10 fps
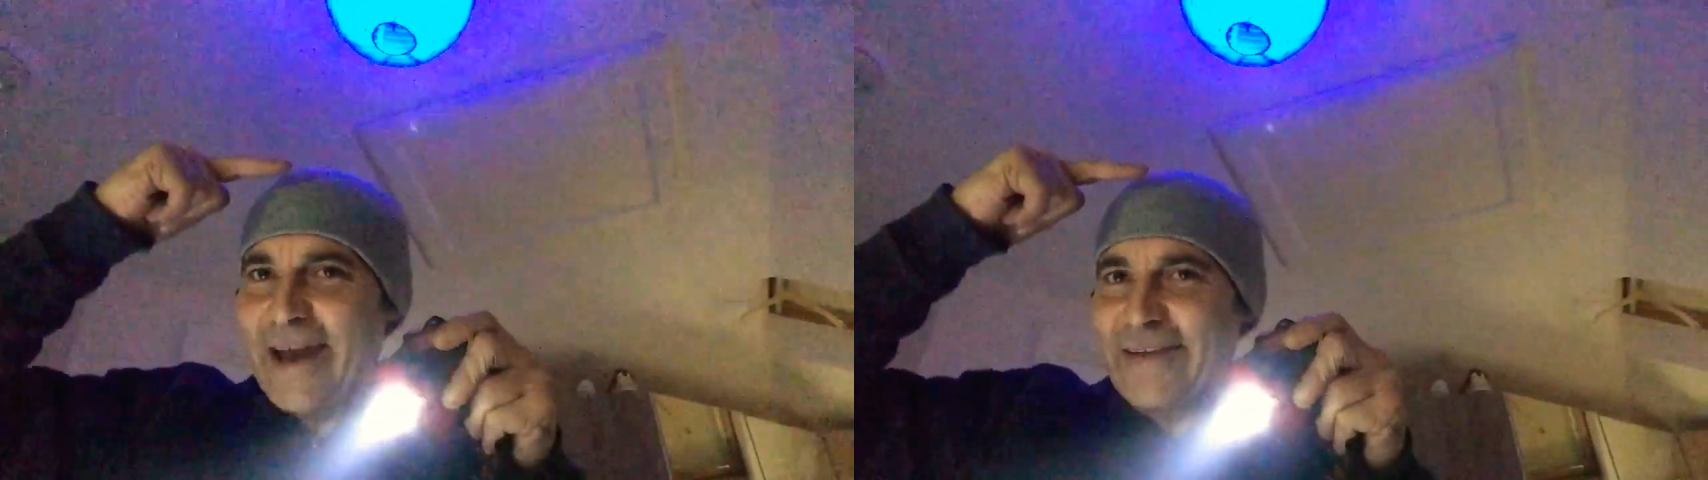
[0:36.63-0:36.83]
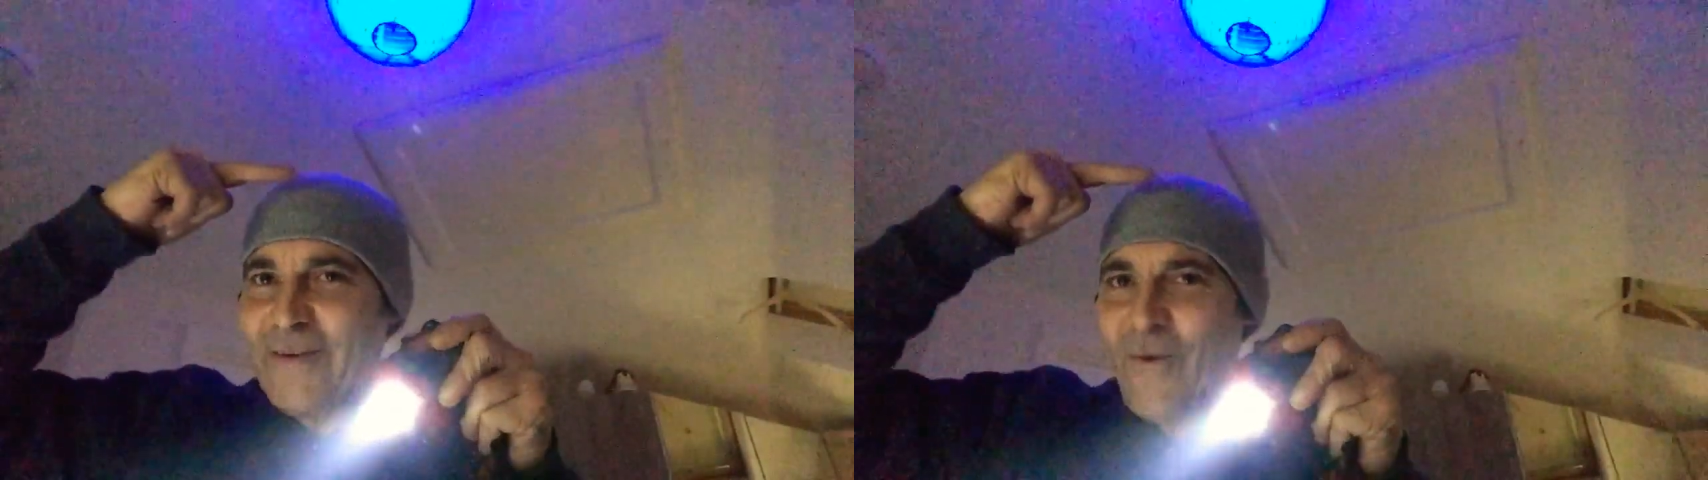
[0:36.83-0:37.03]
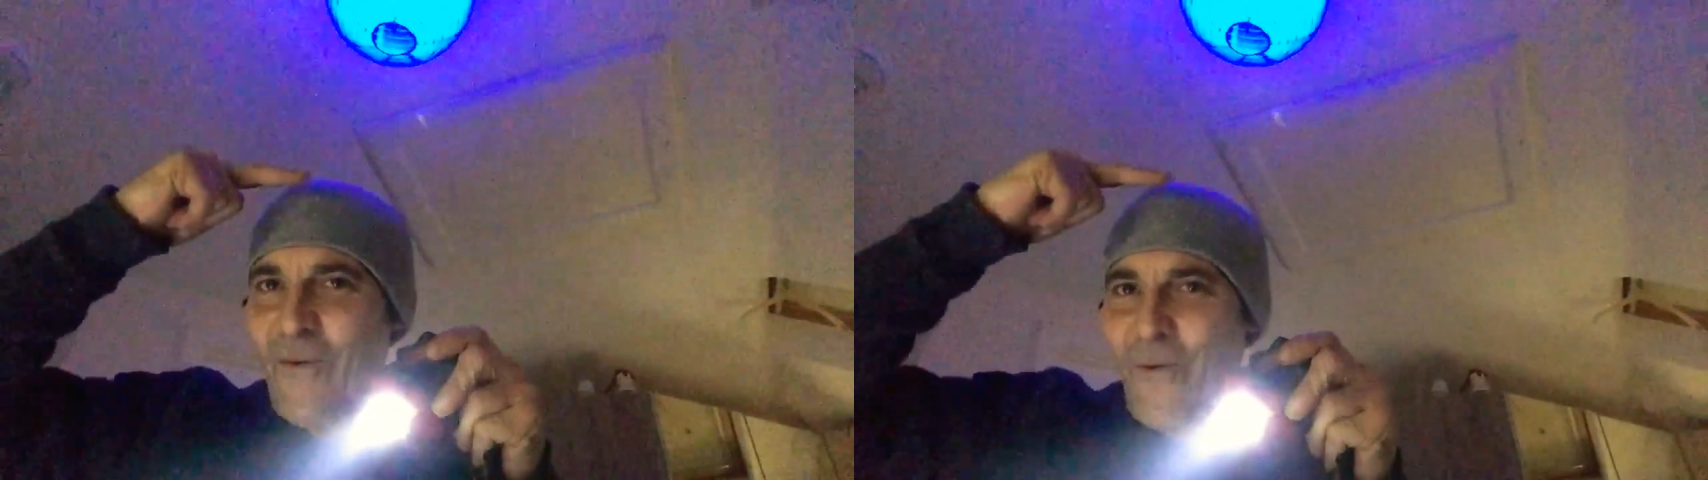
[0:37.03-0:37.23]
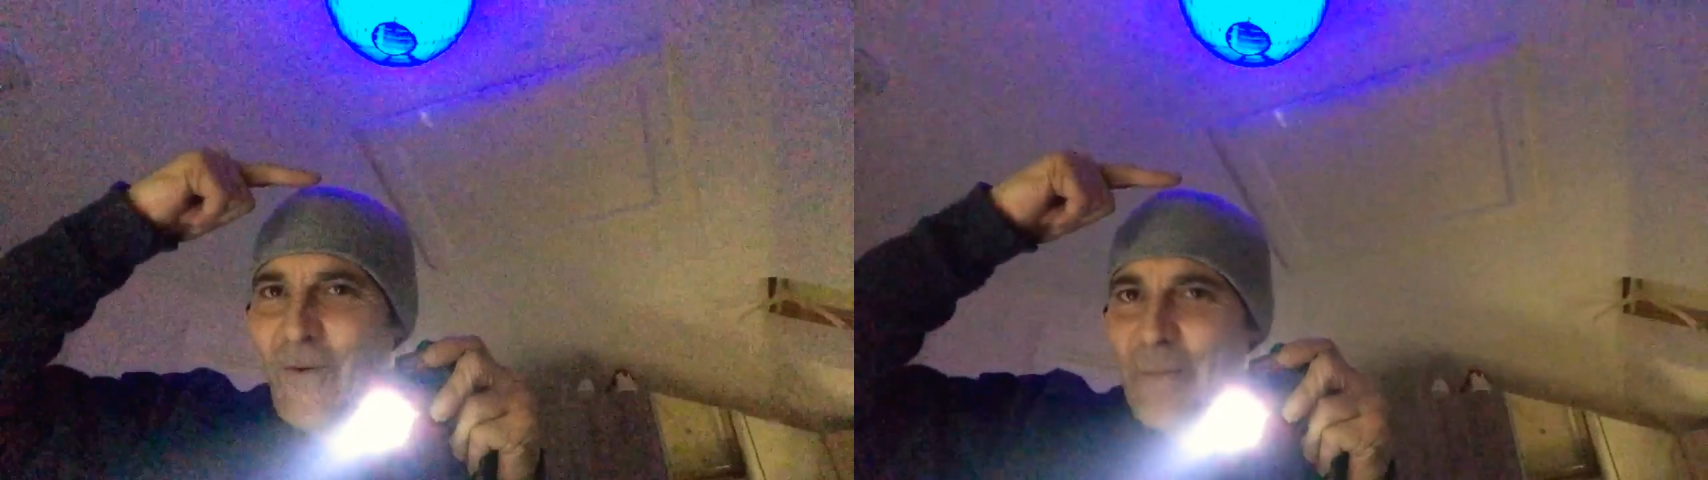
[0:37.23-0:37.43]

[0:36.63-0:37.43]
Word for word: And it's all